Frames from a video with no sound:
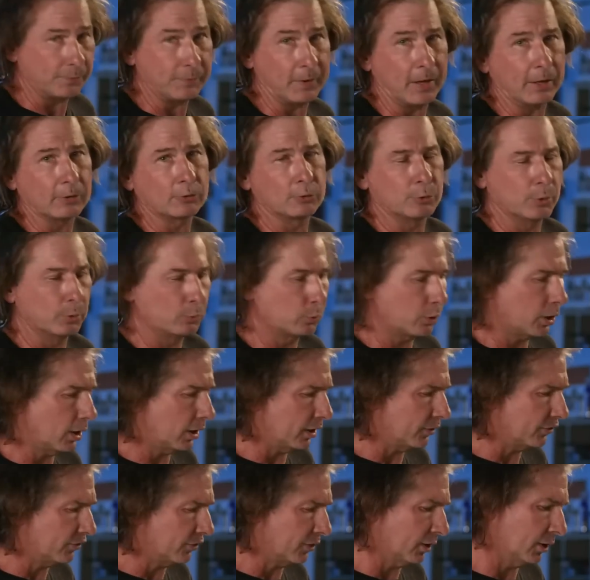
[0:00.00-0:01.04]
factory
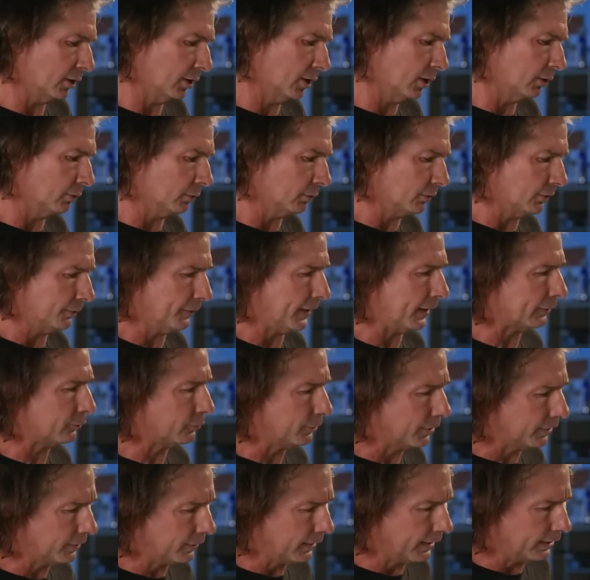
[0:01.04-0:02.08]
rods along with the
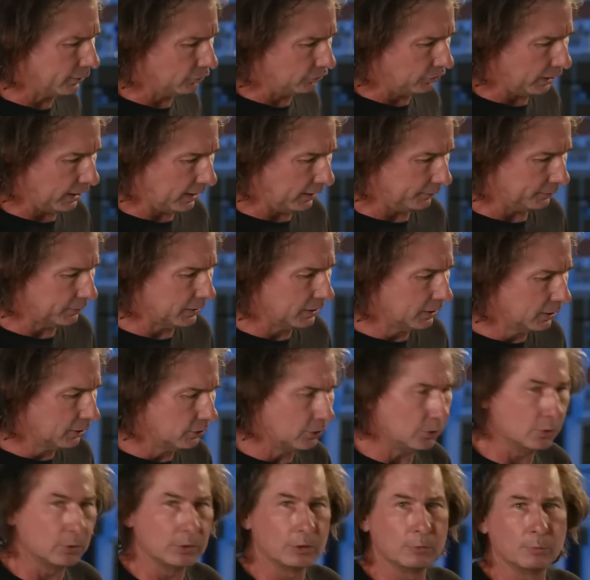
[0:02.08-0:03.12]
factory crankshaft.
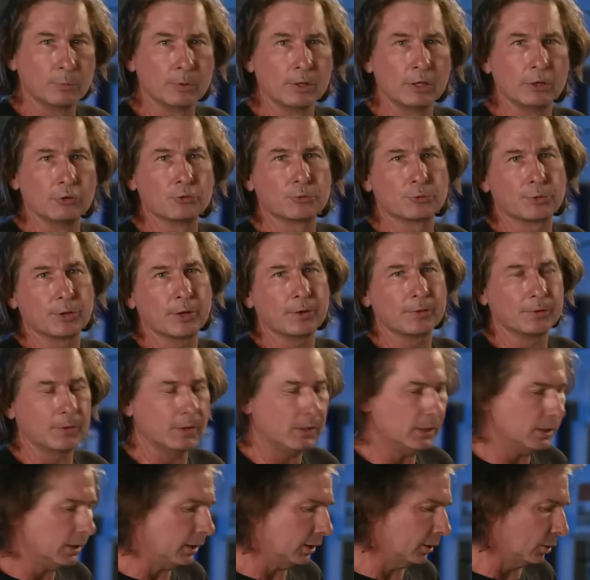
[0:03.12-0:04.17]
The only really trick
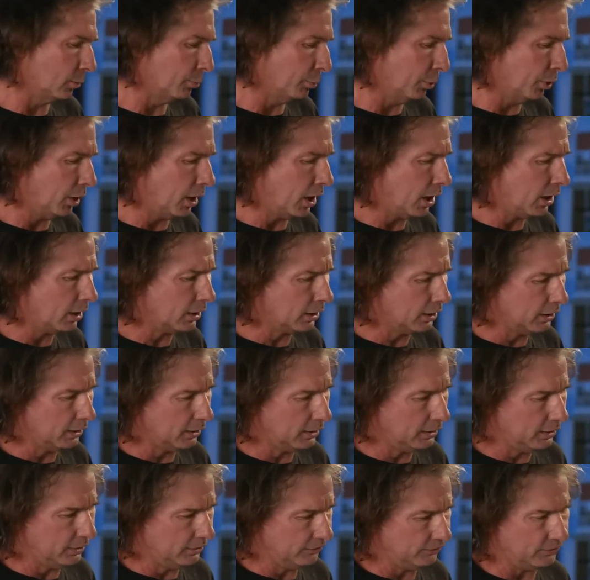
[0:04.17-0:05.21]
thing in the block
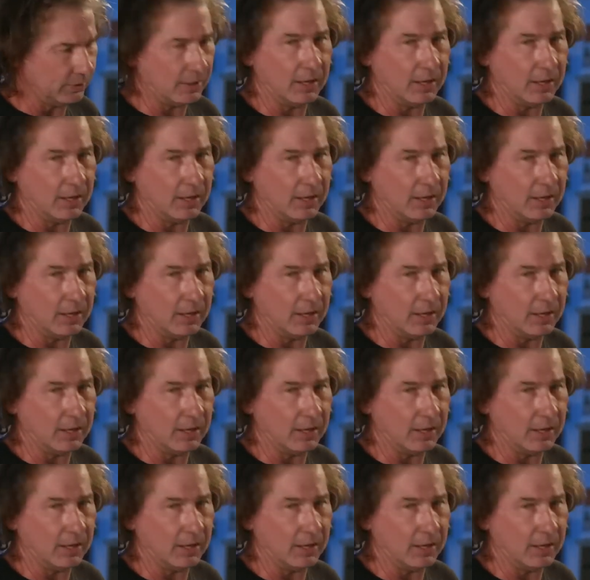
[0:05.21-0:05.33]
is the